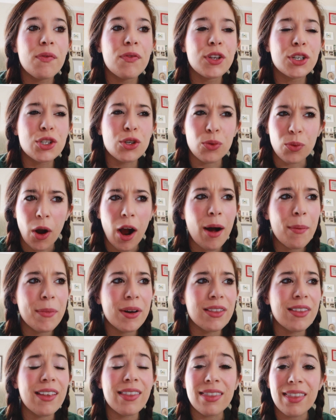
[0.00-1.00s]
the
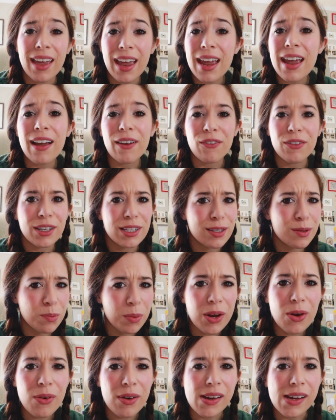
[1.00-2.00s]
trauma that they have
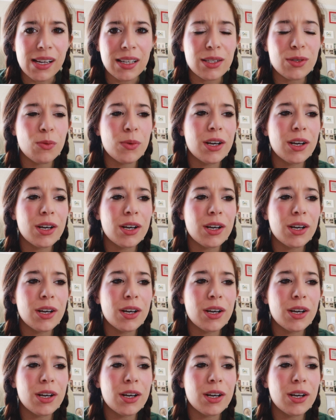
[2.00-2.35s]
experienced.